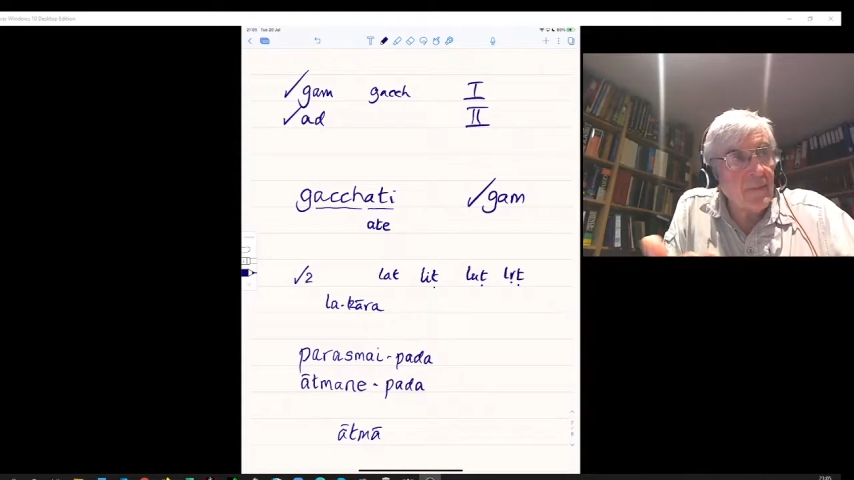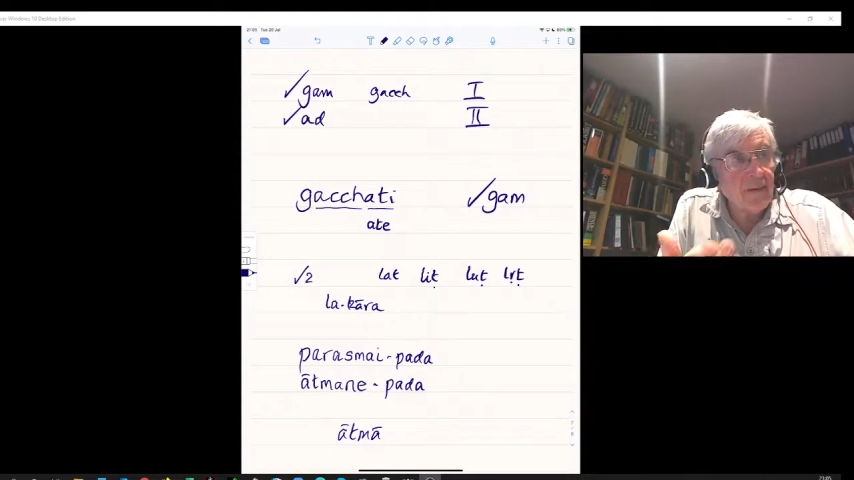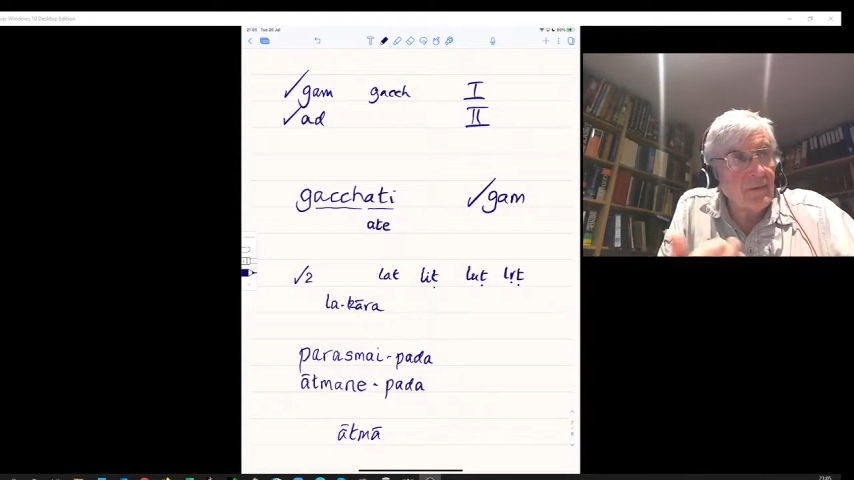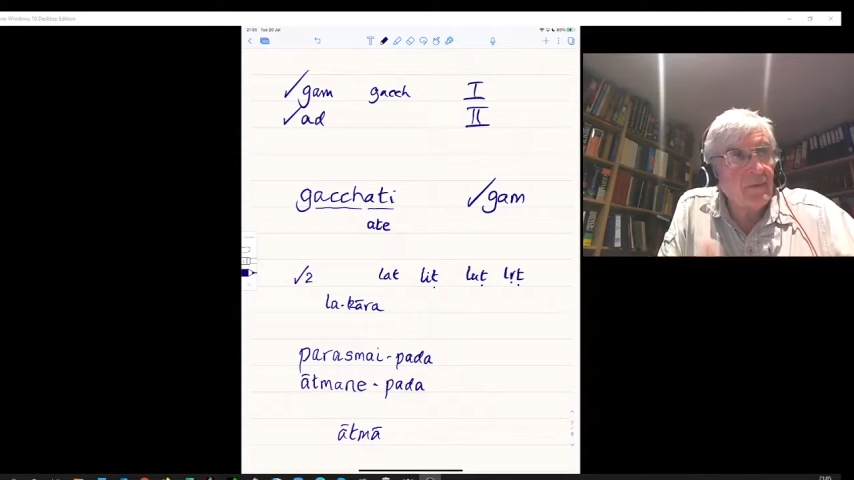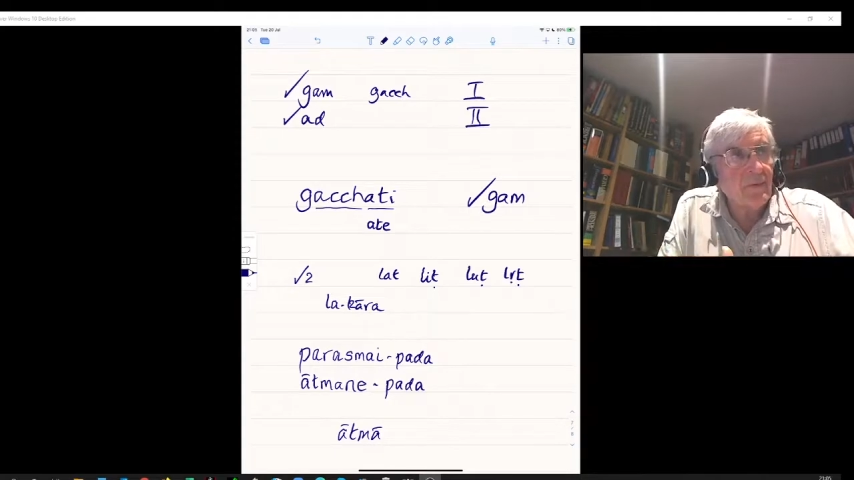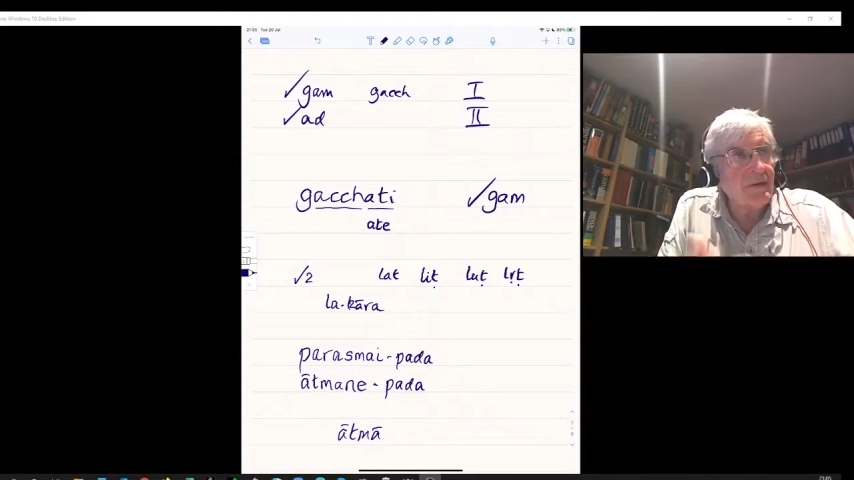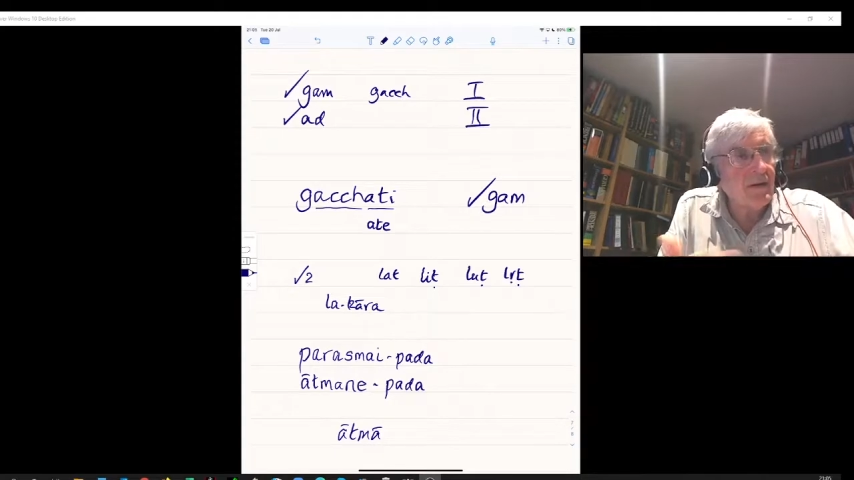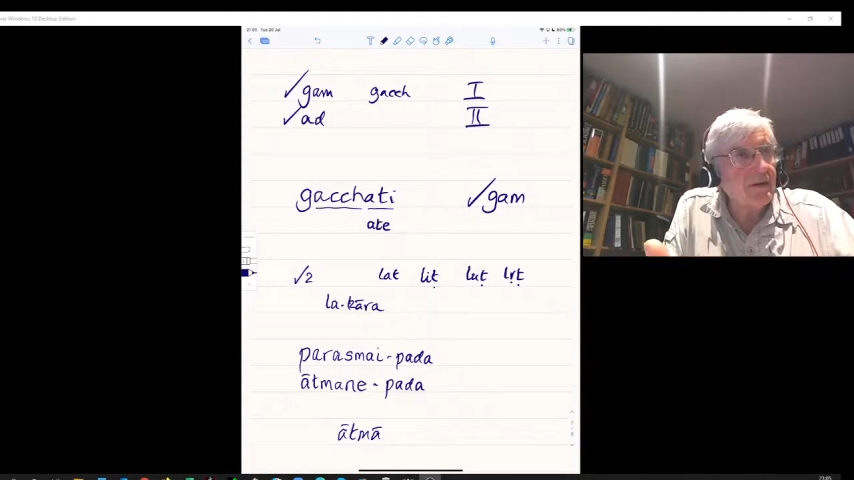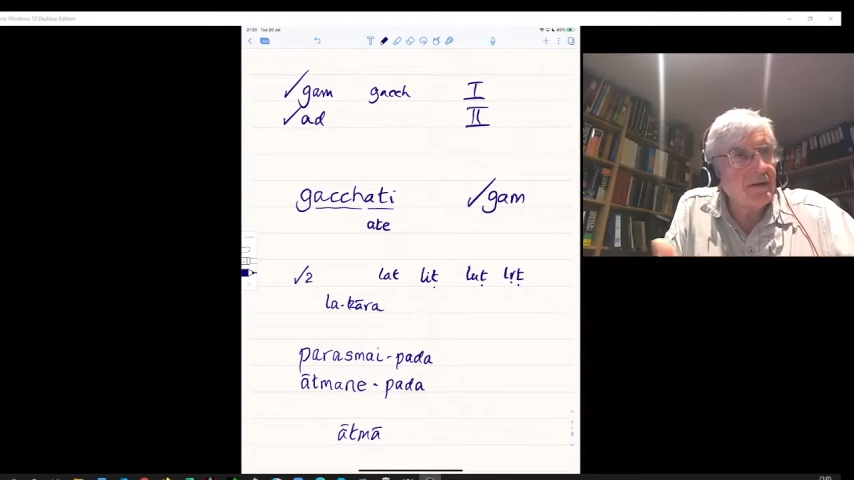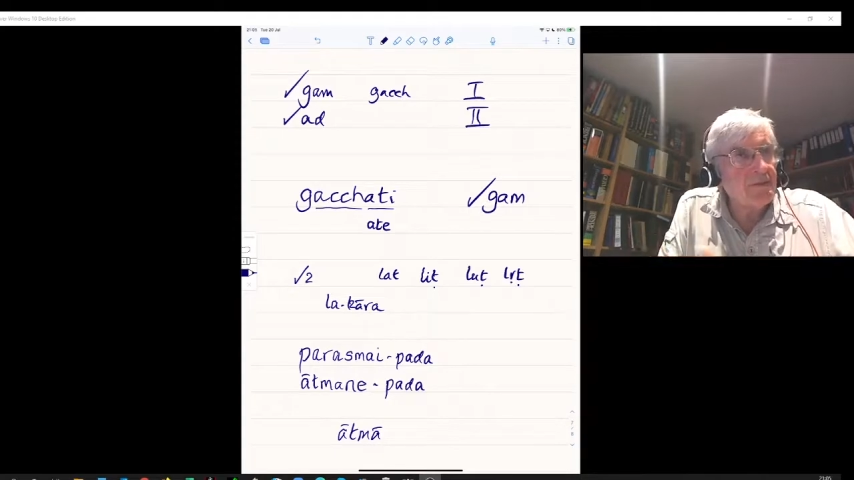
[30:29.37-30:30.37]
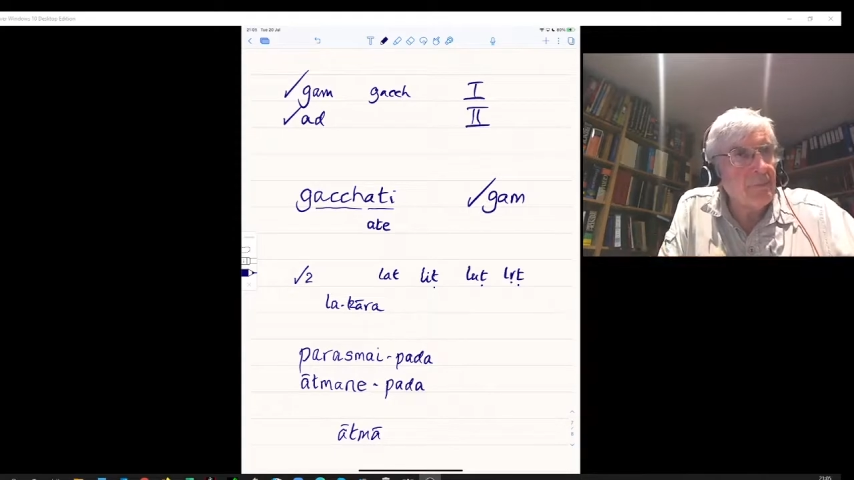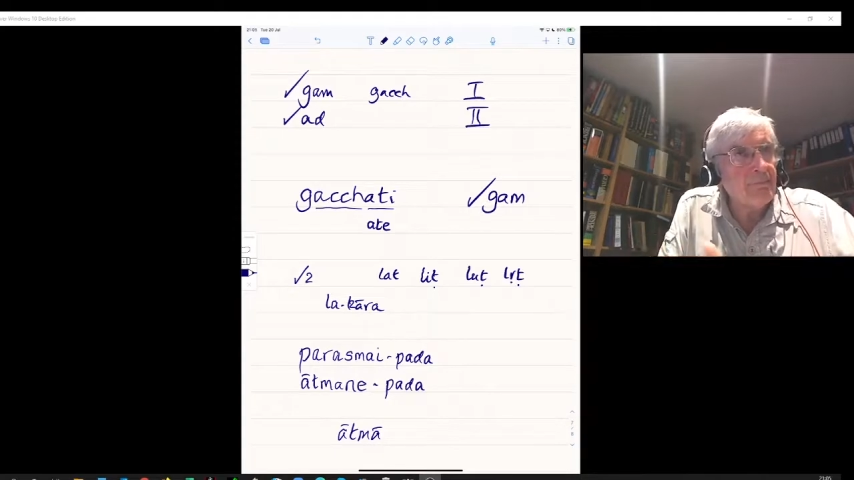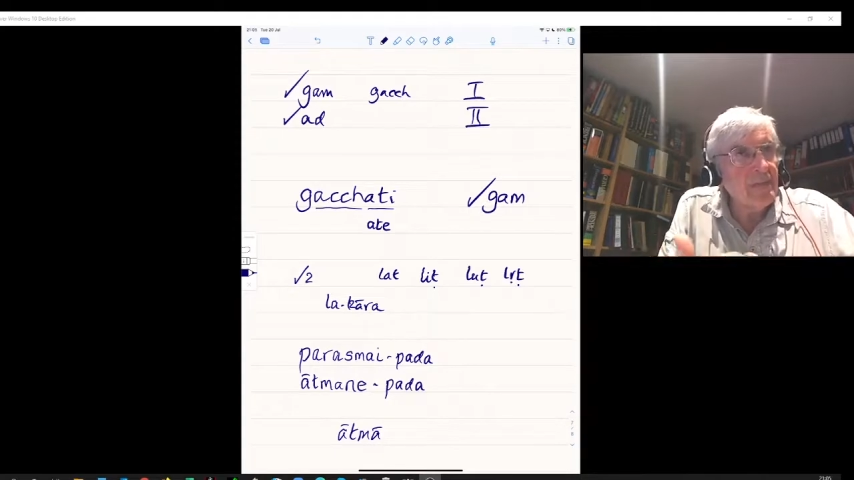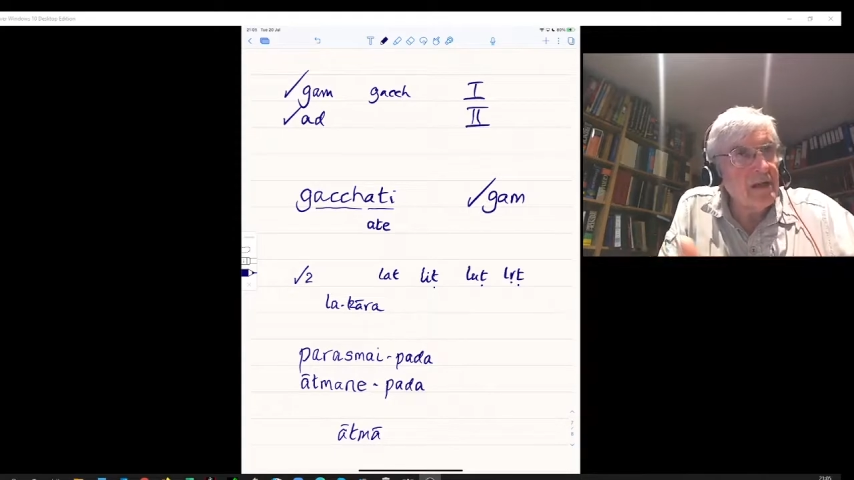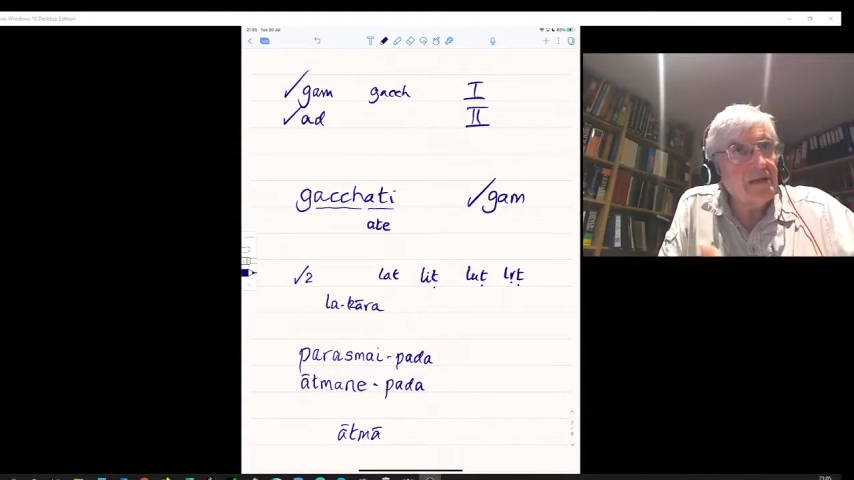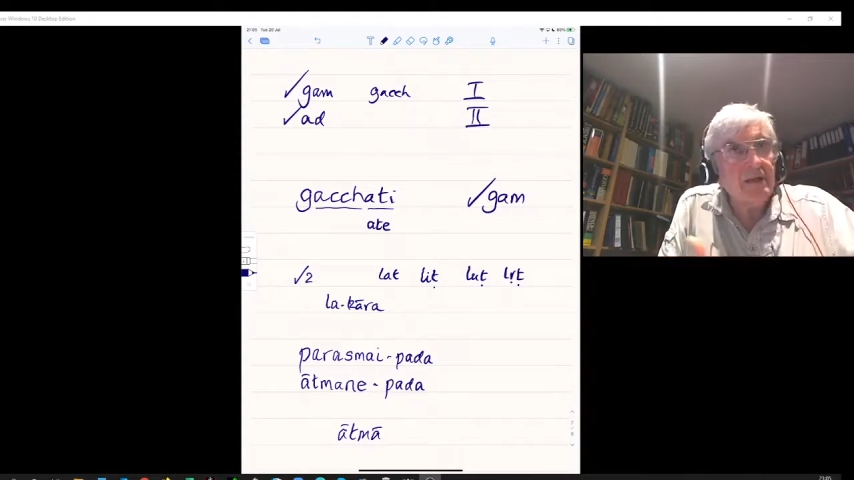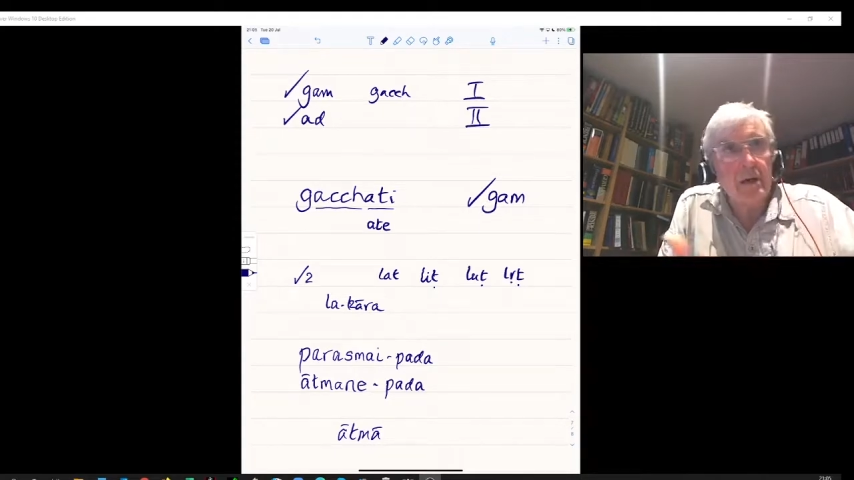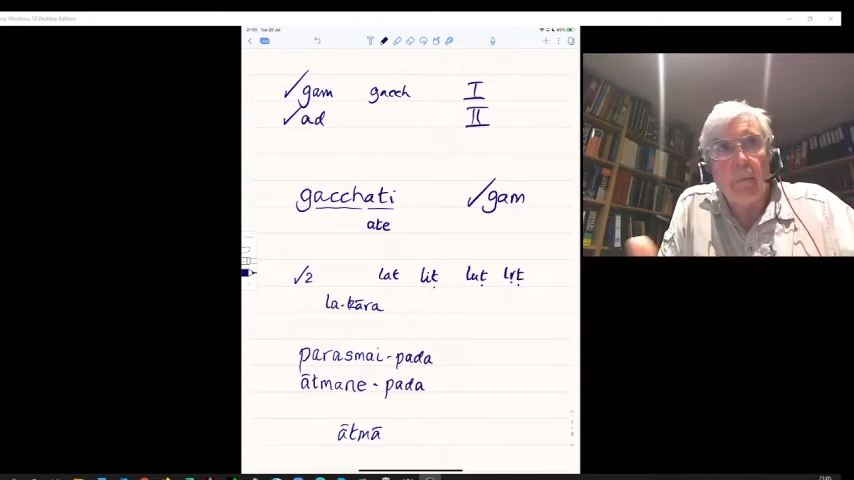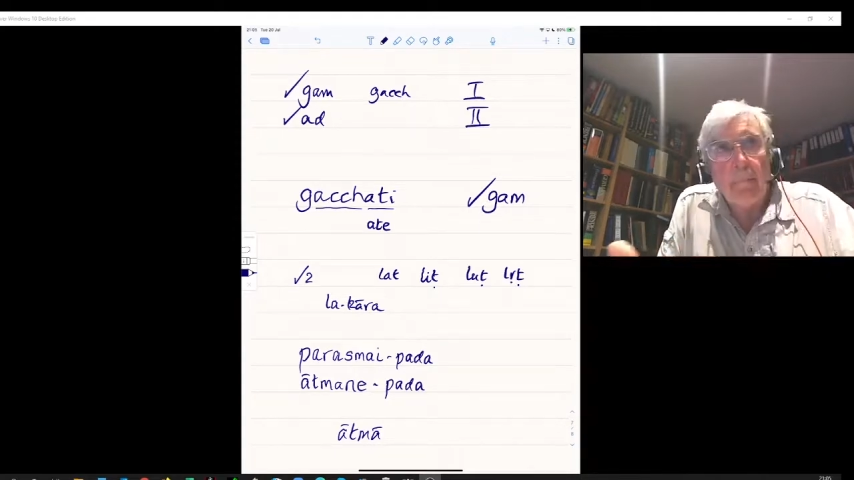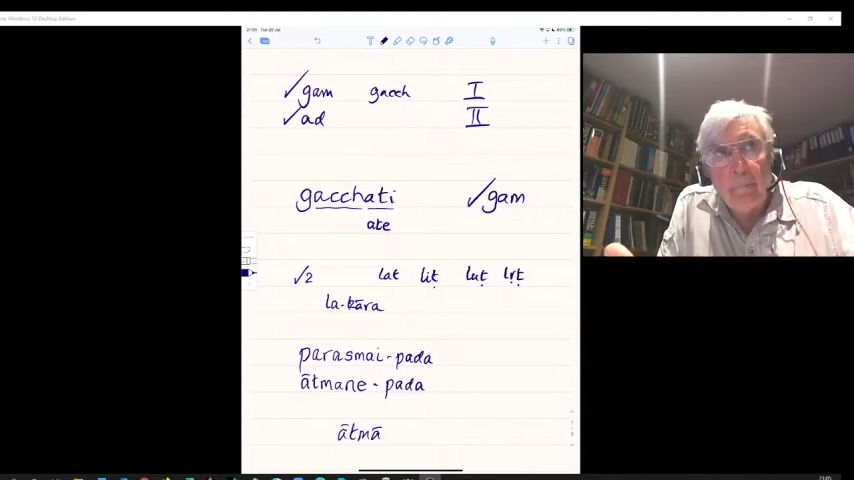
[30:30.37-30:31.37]
English
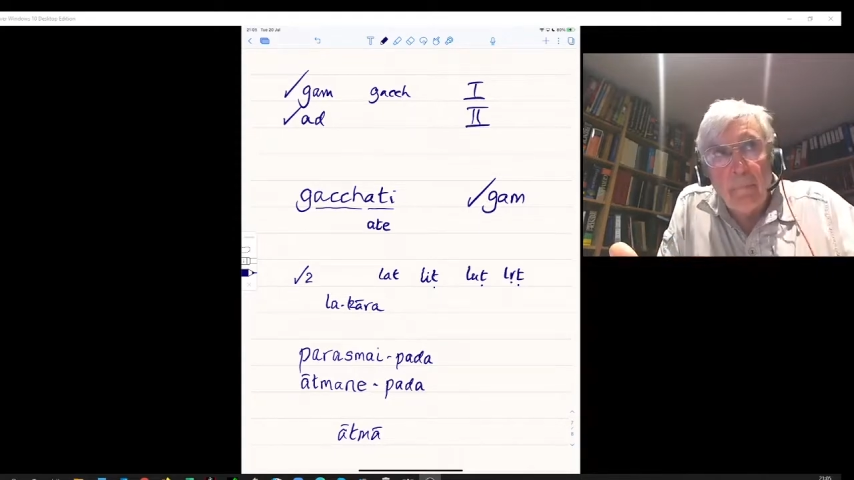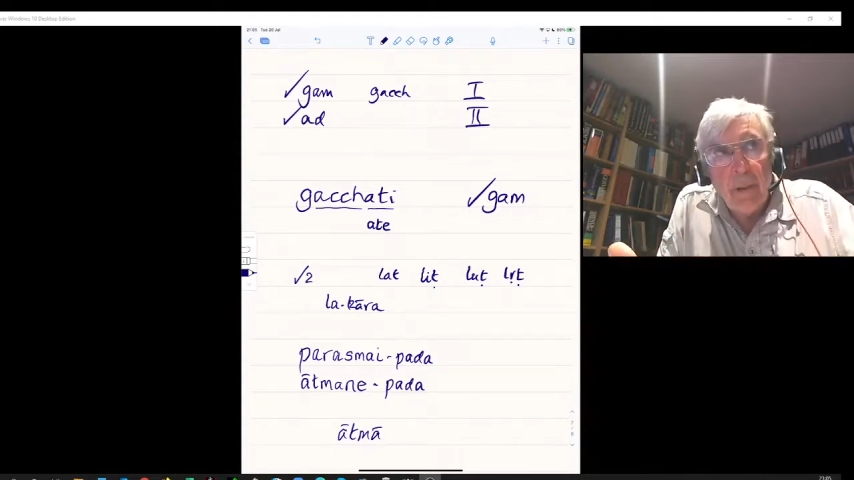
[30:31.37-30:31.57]
medium